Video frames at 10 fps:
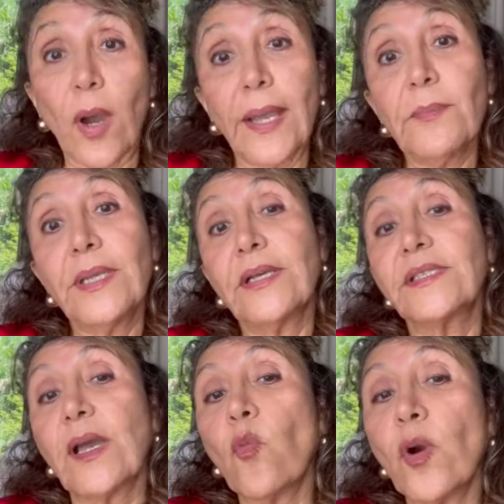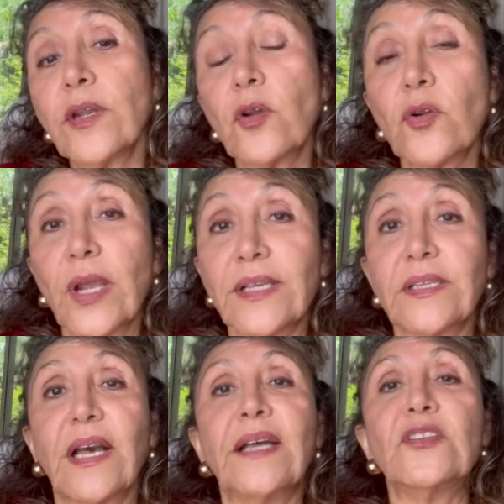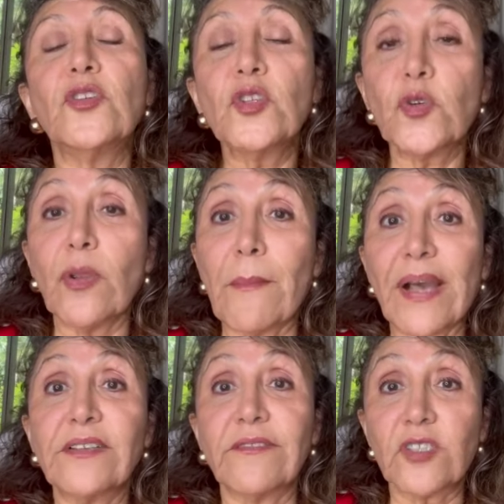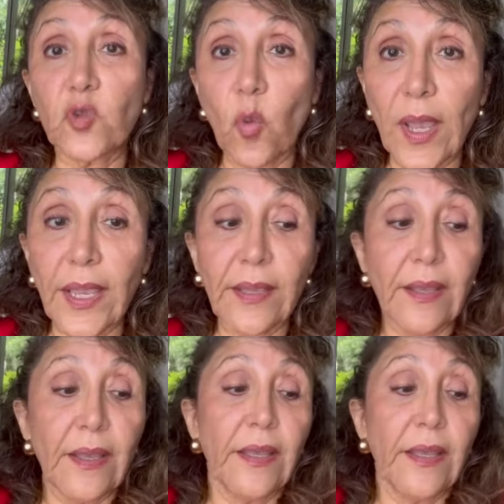Why? Because that one owner has an unusual amount of sway